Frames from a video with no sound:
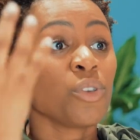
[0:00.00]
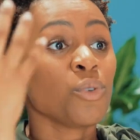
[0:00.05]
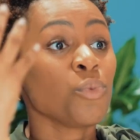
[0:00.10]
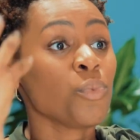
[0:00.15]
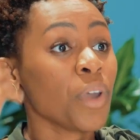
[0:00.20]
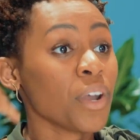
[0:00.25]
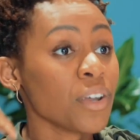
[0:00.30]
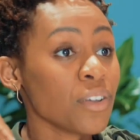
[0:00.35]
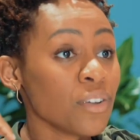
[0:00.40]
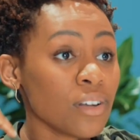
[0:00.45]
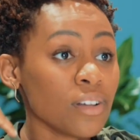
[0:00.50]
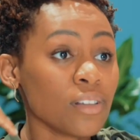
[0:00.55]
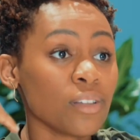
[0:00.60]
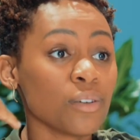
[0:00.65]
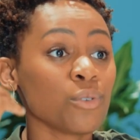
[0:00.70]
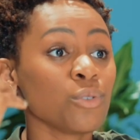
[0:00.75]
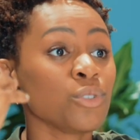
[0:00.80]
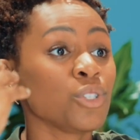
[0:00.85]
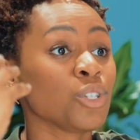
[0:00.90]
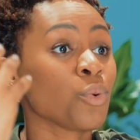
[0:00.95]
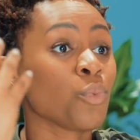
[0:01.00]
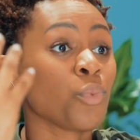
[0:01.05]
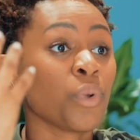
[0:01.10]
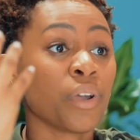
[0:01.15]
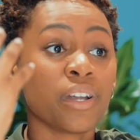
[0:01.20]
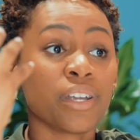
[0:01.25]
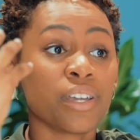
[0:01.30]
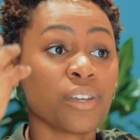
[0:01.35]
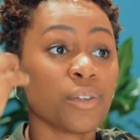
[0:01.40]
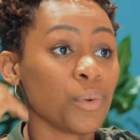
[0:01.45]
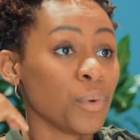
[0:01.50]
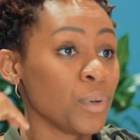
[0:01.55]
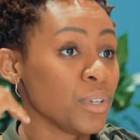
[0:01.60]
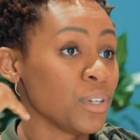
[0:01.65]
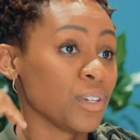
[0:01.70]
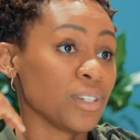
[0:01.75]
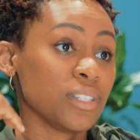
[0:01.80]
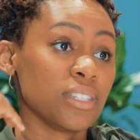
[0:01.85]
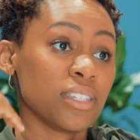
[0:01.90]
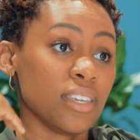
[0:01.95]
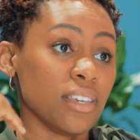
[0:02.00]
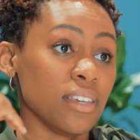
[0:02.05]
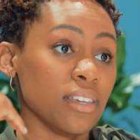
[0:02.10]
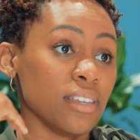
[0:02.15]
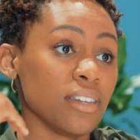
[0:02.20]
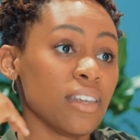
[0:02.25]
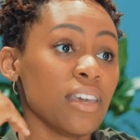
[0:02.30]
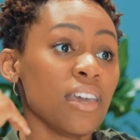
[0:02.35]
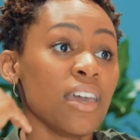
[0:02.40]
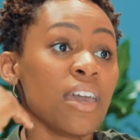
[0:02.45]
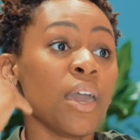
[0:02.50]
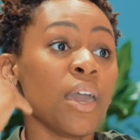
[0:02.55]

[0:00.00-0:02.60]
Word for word: When you wear your clothes, you're wearing it on your skin.